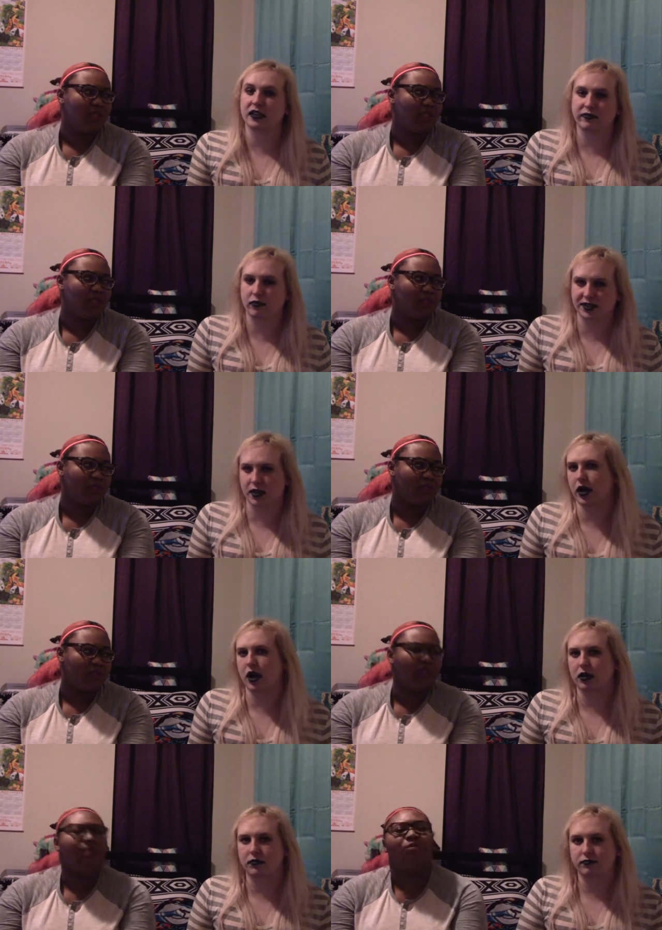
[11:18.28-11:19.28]
Speaker 1: of what's going on.
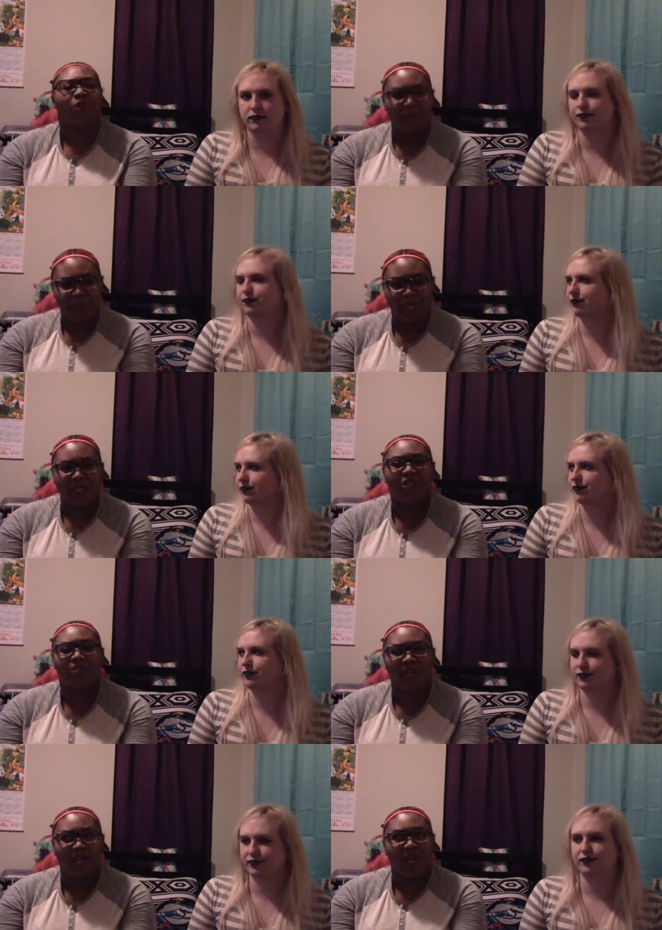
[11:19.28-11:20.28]
Speaker 2: Pretty much,
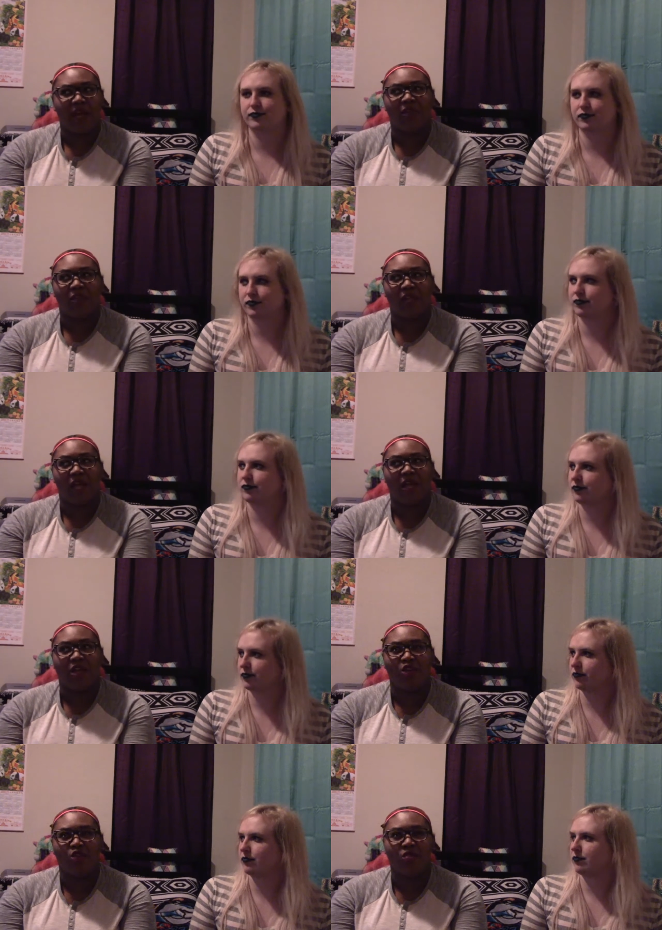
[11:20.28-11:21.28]
like
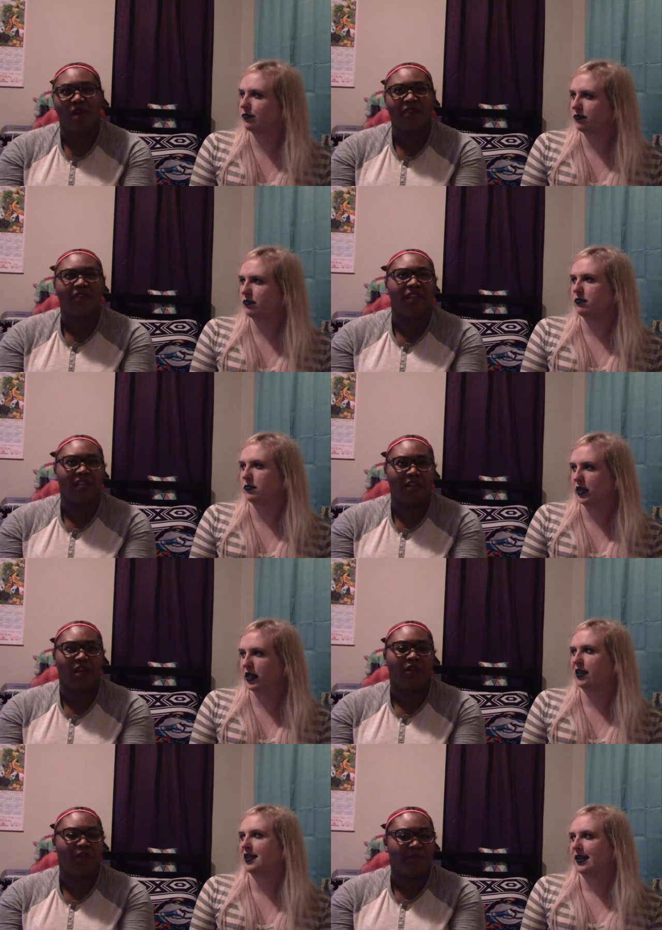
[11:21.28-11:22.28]
you, I feel like yeah,
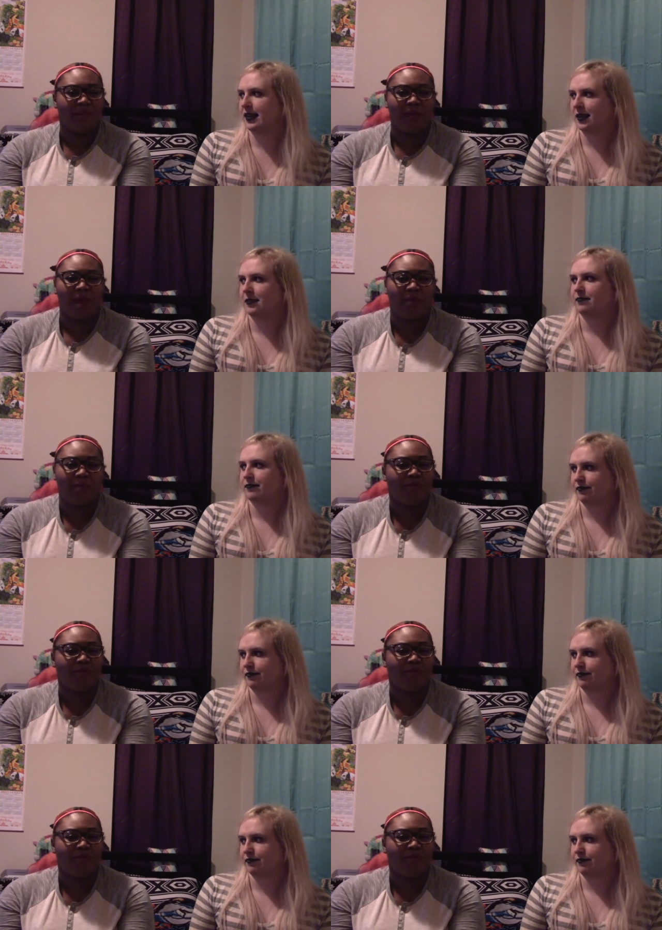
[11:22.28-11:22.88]
you can pick up